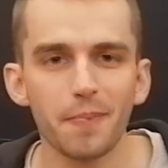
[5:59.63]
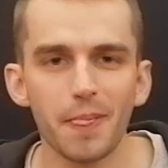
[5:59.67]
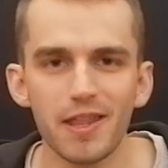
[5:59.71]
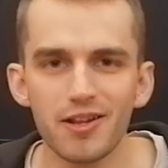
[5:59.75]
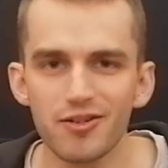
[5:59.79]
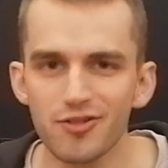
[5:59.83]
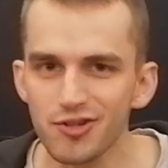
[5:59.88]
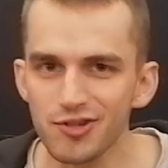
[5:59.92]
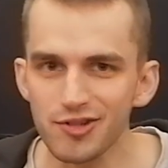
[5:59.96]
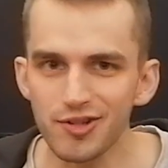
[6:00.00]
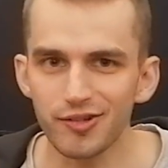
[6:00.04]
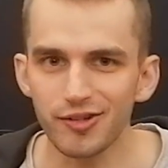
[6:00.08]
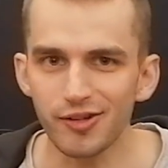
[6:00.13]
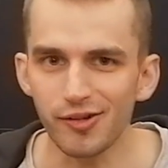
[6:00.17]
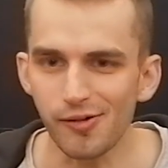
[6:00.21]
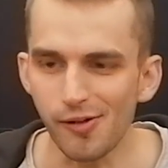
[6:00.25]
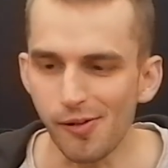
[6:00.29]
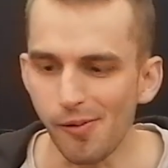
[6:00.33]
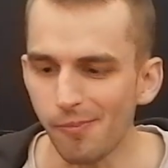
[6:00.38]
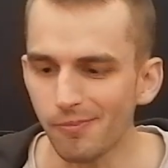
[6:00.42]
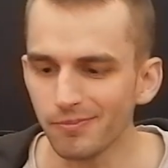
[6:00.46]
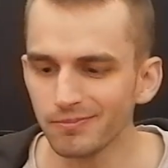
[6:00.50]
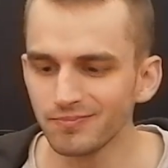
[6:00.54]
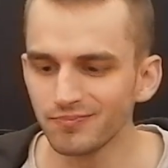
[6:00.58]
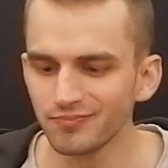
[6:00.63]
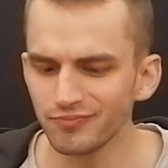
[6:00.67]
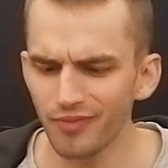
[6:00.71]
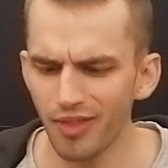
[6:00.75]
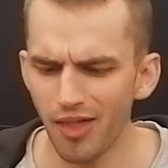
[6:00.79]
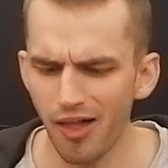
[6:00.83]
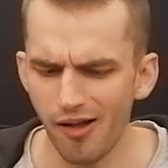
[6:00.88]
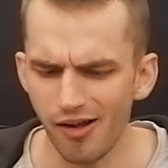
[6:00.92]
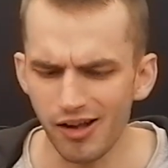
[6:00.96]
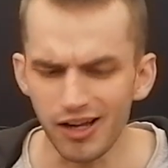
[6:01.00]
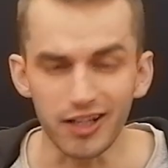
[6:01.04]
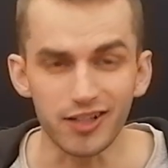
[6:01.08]
It's still
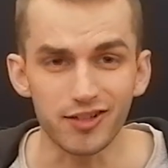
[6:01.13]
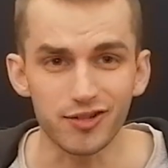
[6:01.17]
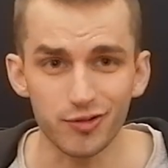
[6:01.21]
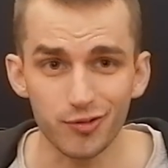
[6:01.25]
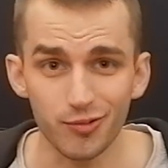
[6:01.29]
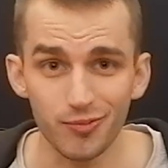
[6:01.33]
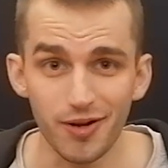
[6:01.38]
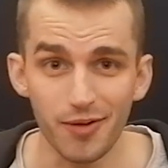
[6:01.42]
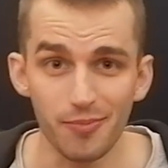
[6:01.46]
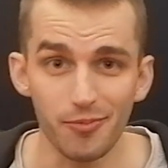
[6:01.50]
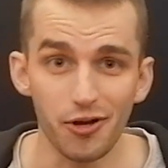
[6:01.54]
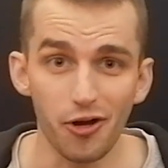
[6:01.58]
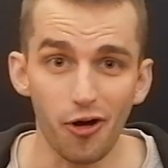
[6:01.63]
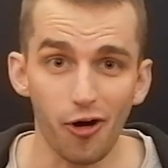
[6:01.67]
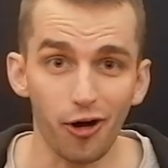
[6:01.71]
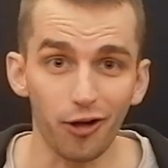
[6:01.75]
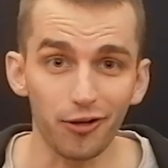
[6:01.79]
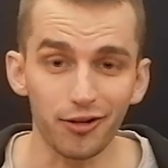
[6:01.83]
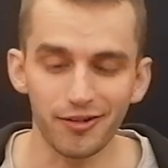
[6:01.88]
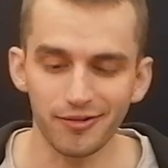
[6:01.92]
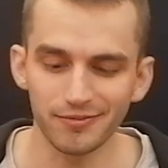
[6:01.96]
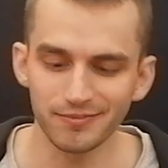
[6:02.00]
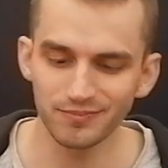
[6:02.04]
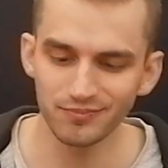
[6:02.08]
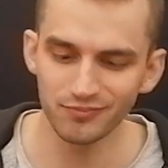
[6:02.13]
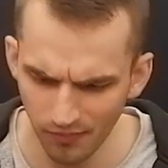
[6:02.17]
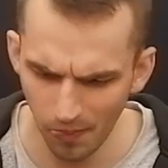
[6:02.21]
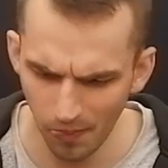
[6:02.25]
extremely hot.